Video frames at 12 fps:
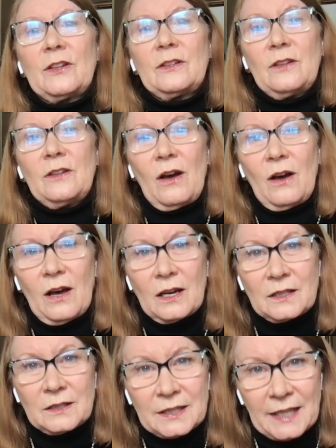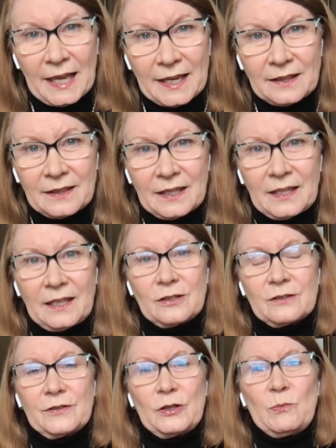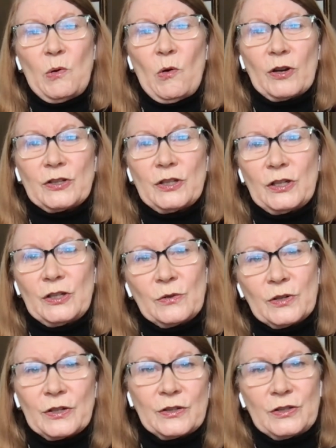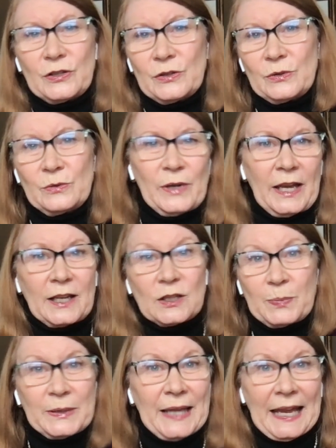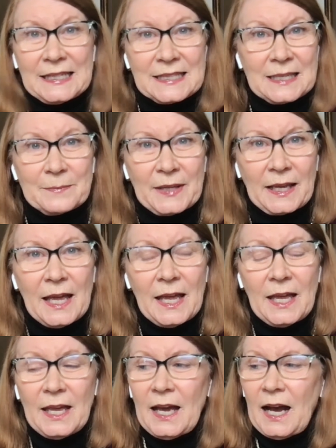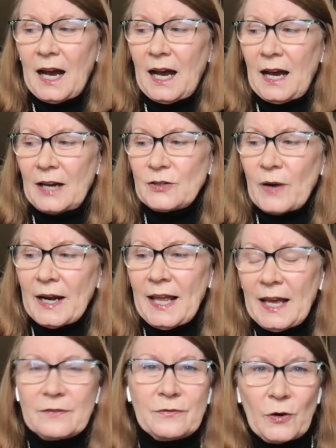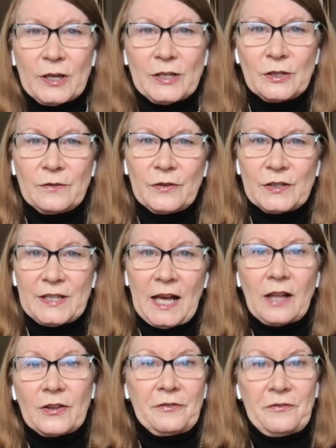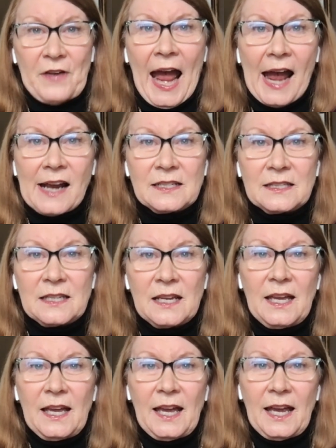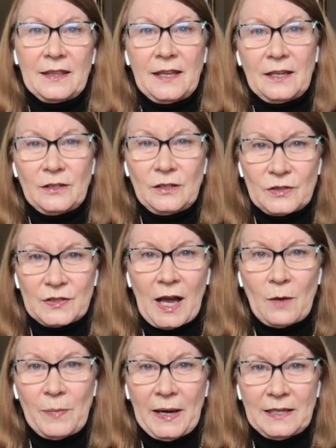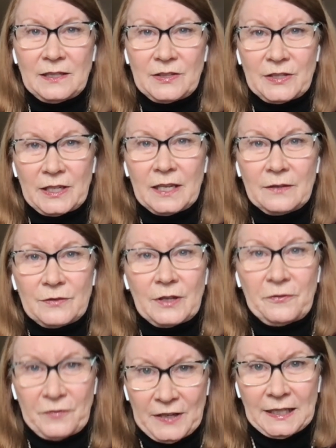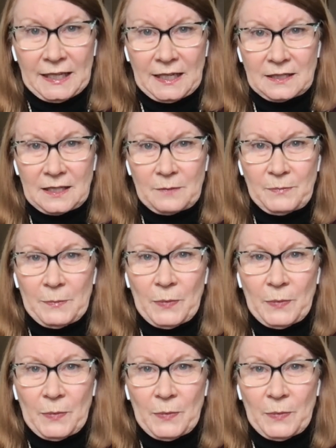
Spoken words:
to have a long, lengthy interview portion in order to explain something. I try to have voiceovers tell the facts and then use sound bites to give the feelings